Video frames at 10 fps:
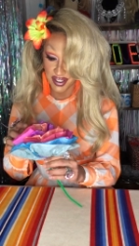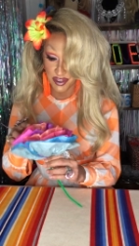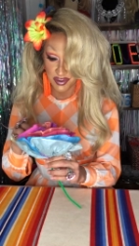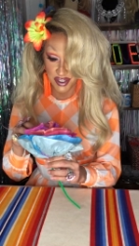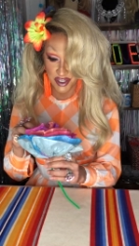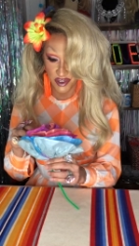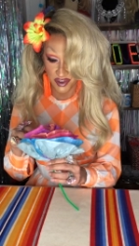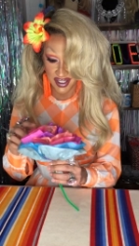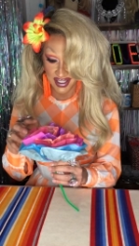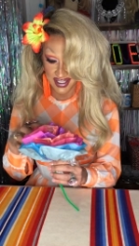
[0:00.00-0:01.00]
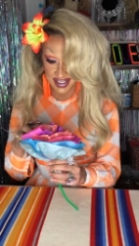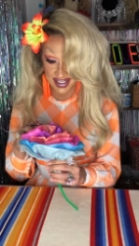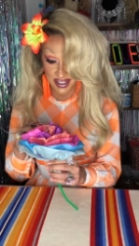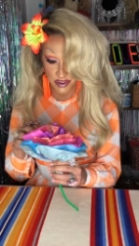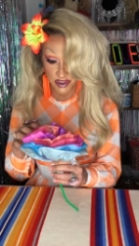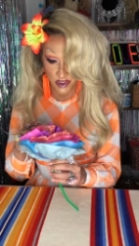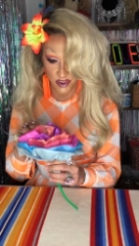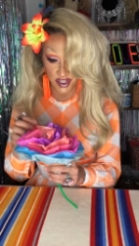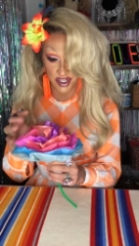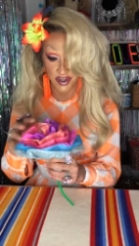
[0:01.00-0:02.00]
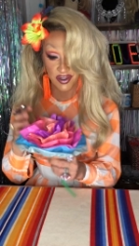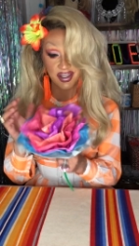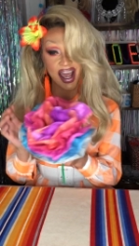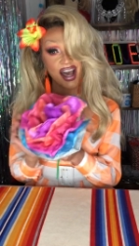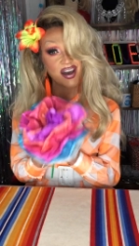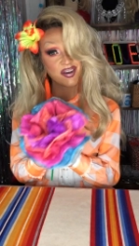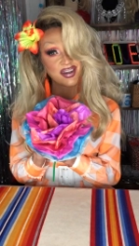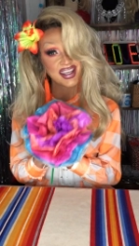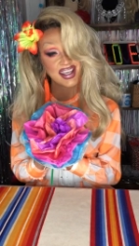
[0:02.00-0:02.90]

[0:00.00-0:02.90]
you enjoyed this tutorial on how